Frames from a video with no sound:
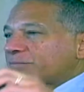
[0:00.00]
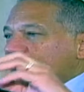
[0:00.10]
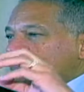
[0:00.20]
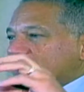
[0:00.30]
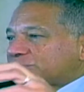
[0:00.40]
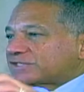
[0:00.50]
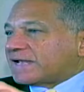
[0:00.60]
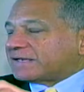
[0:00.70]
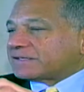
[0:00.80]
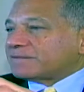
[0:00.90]

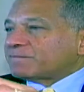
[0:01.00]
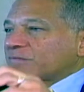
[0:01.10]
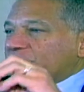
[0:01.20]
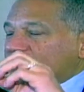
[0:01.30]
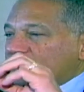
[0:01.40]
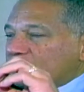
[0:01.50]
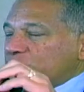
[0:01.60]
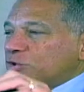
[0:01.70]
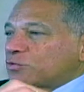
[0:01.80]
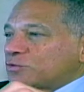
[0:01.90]
present the
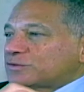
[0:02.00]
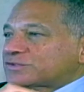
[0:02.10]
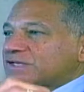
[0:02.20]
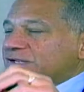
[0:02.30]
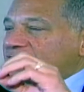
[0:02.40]
news,